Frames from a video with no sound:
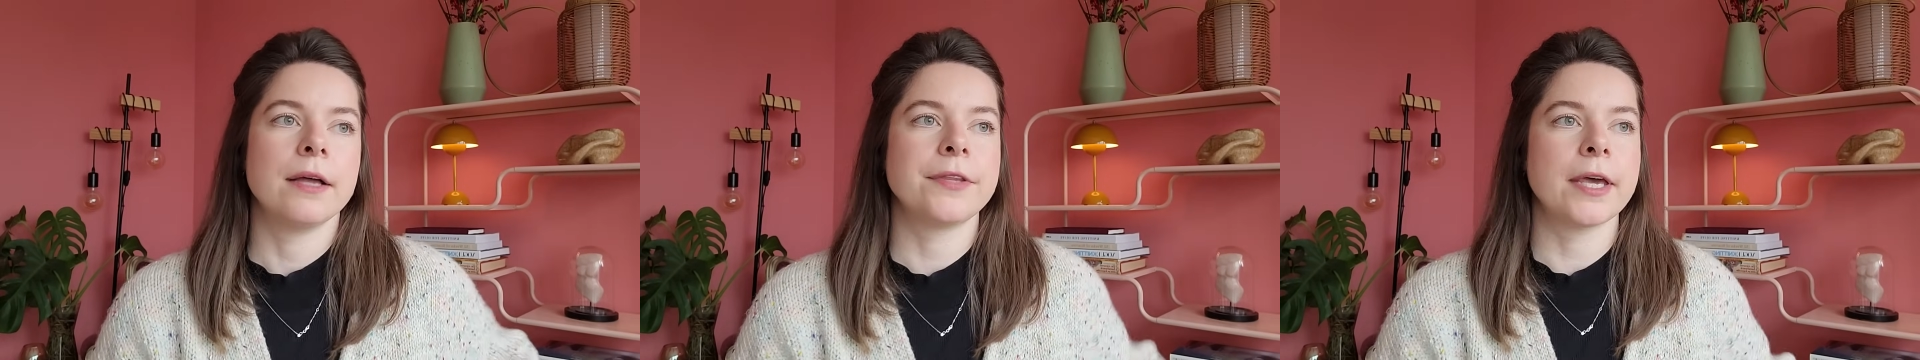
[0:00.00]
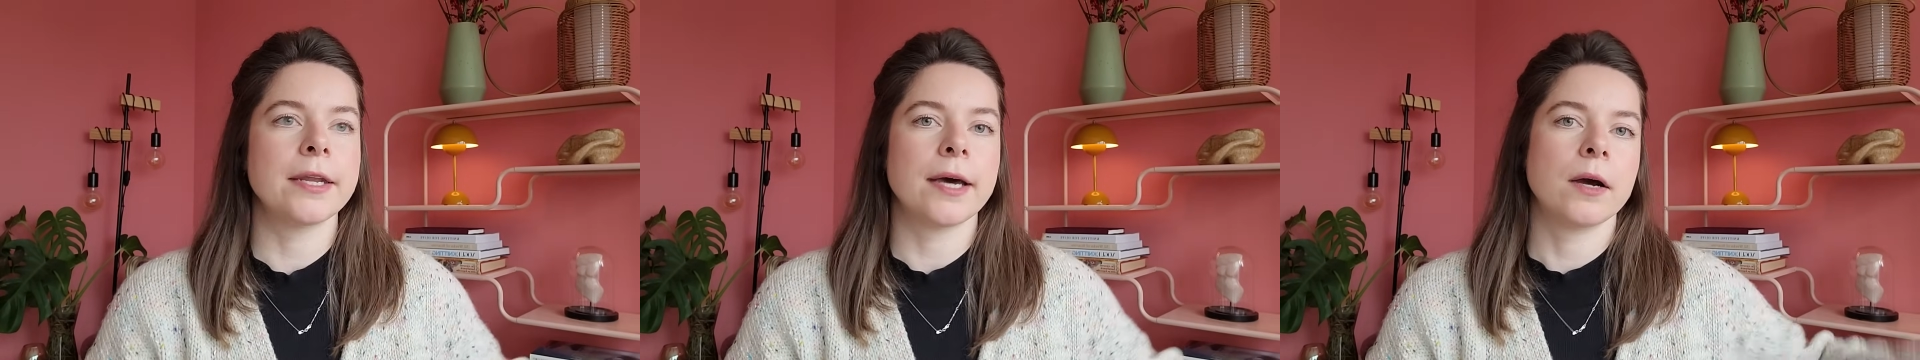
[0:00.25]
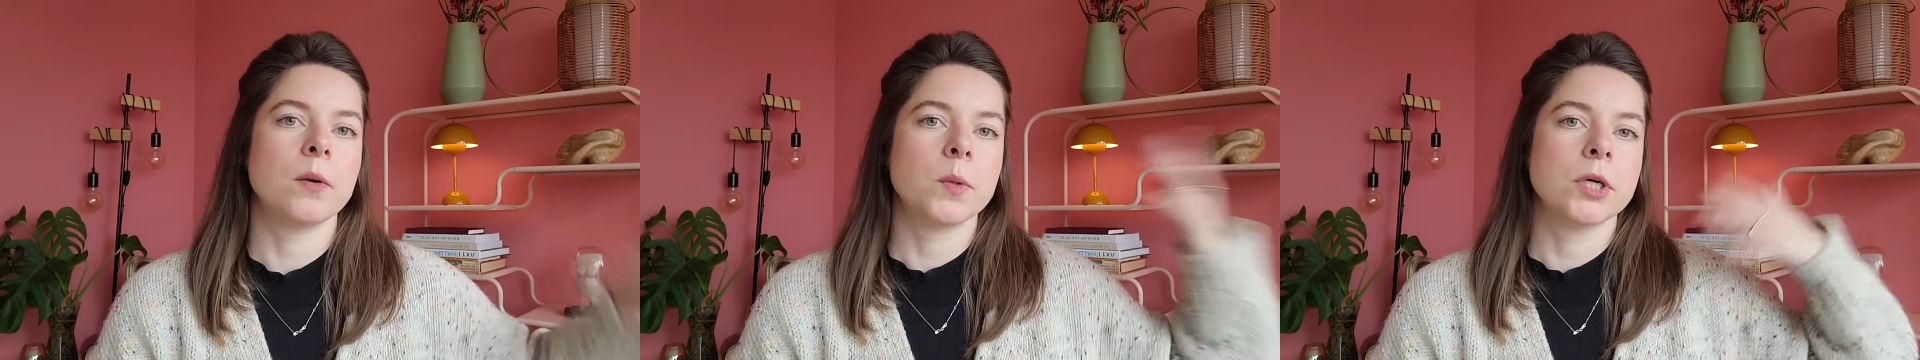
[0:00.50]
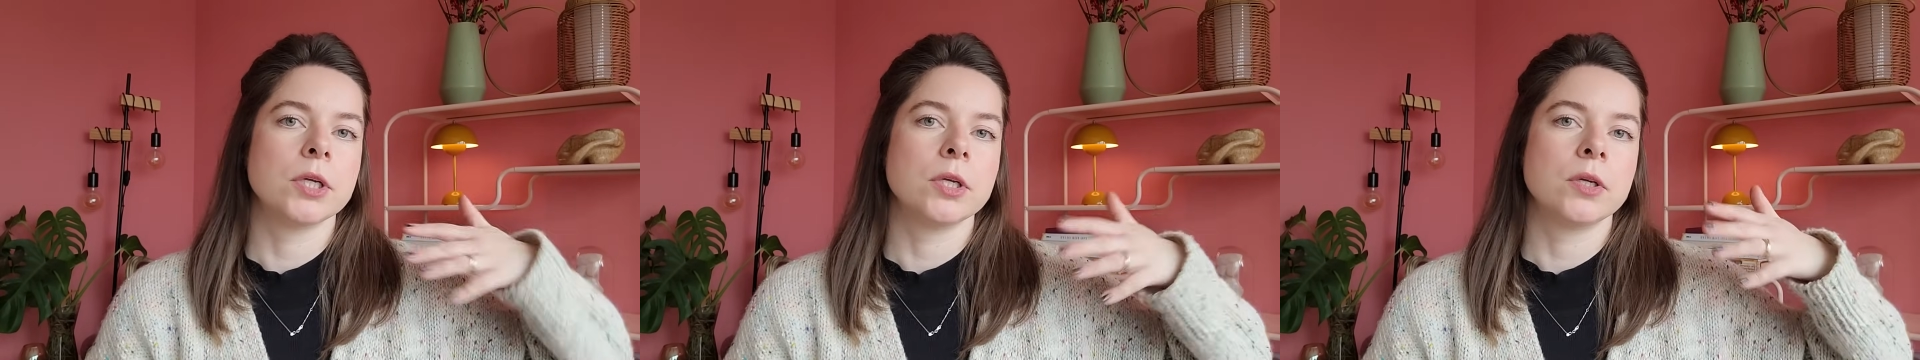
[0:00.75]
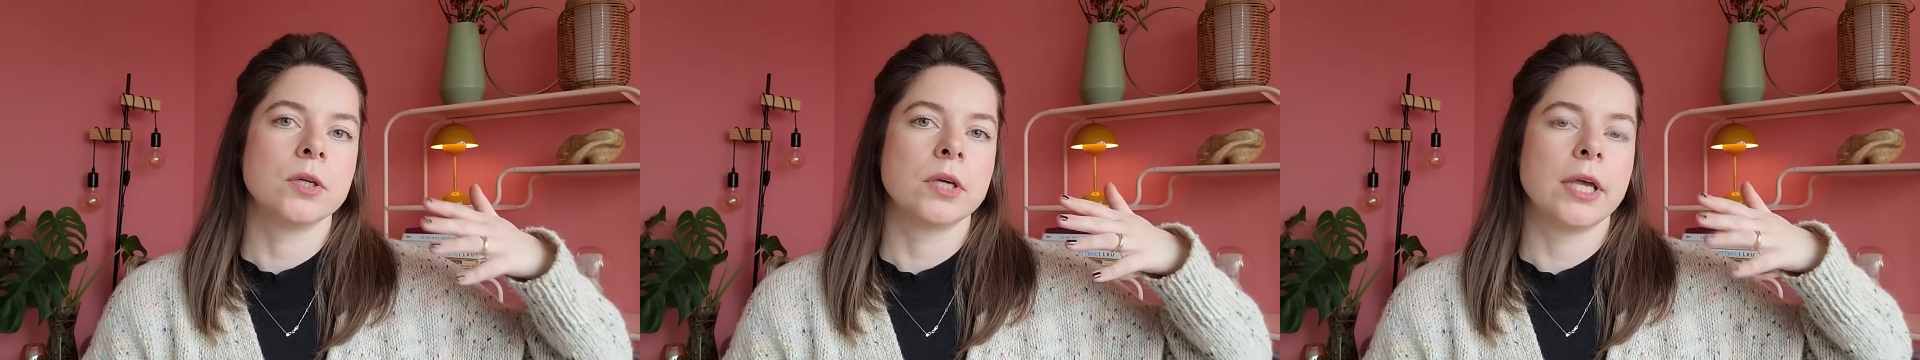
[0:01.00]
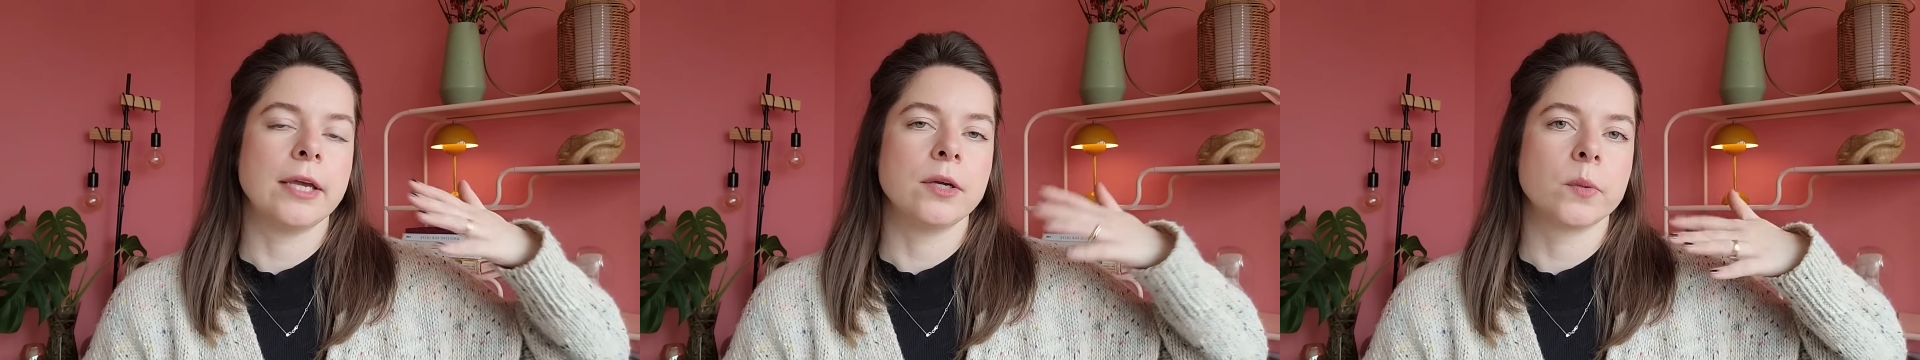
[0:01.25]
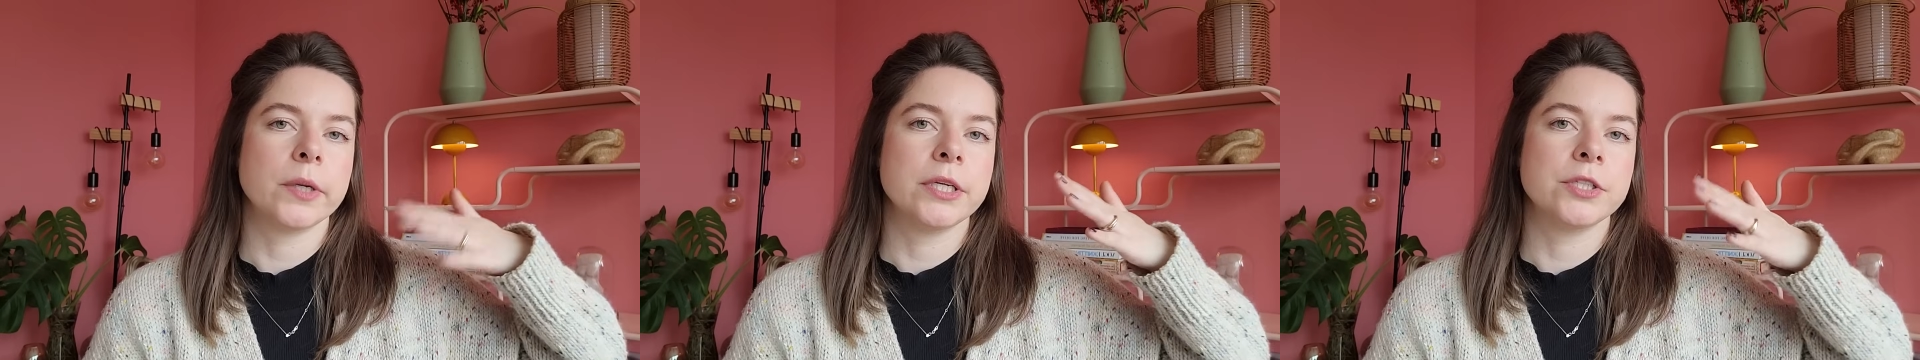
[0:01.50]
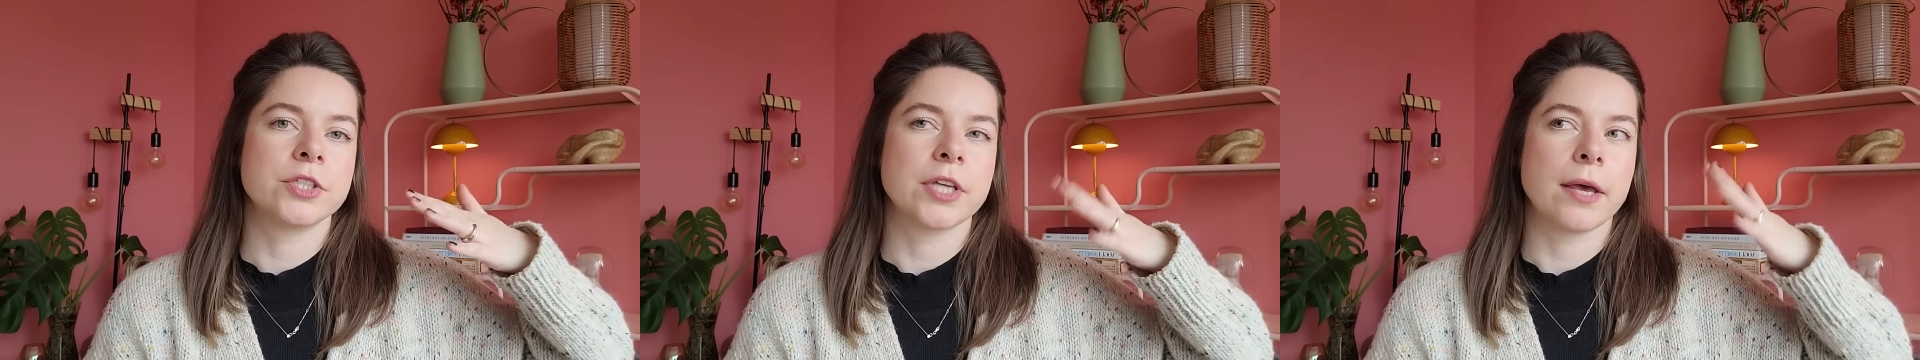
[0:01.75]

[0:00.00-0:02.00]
Then I will decrease